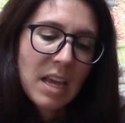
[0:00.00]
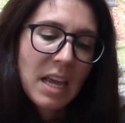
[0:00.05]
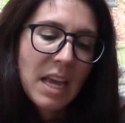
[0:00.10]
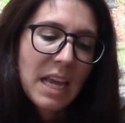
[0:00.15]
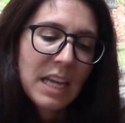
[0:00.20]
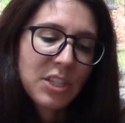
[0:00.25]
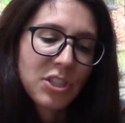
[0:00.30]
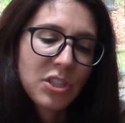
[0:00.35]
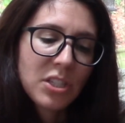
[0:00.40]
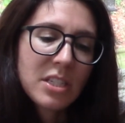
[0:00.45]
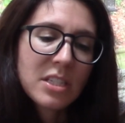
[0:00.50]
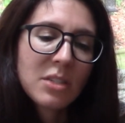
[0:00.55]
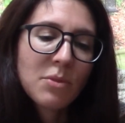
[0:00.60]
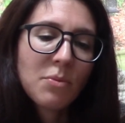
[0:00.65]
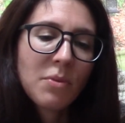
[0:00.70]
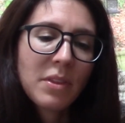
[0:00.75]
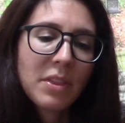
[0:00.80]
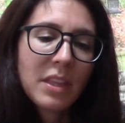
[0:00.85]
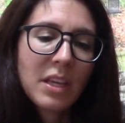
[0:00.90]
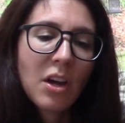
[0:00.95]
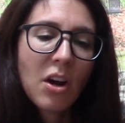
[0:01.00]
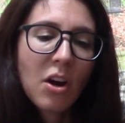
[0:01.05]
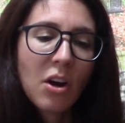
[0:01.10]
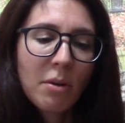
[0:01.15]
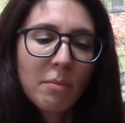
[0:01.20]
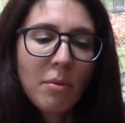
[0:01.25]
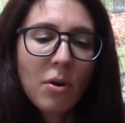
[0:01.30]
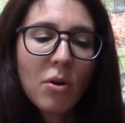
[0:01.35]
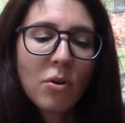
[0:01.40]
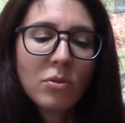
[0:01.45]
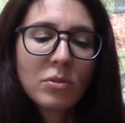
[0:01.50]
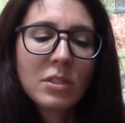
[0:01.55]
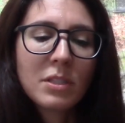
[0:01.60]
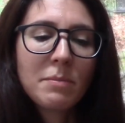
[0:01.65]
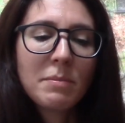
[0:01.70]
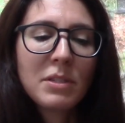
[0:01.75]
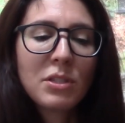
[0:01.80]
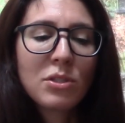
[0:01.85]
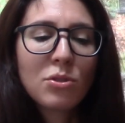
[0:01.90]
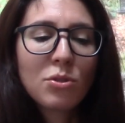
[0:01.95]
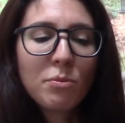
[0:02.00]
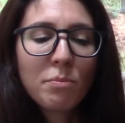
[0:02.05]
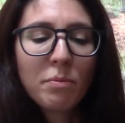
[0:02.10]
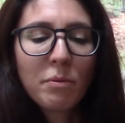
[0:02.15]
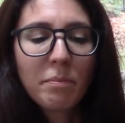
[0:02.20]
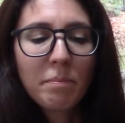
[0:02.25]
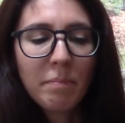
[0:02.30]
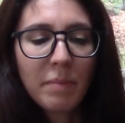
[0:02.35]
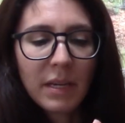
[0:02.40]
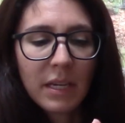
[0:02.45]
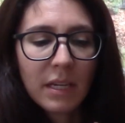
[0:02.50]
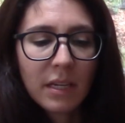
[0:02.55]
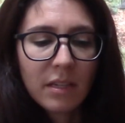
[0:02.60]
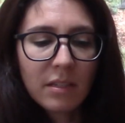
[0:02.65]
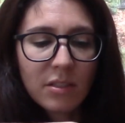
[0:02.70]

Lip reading: and she doesn't want the armholes to be super big,